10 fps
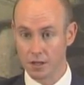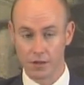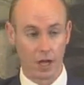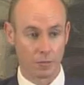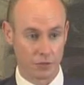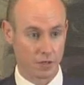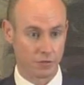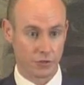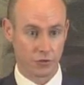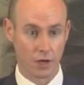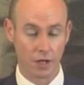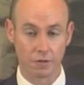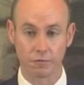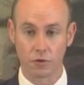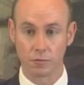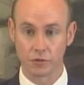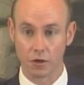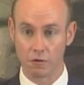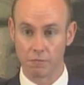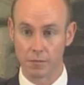the armed services or other forms
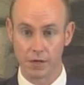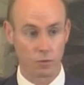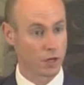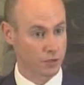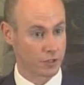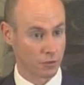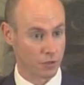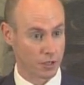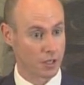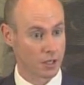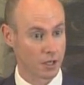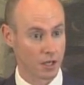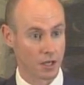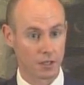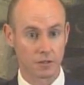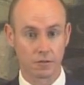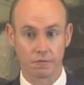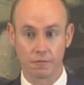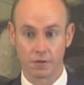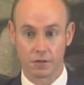of public works in order
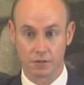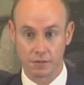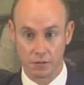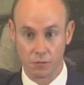to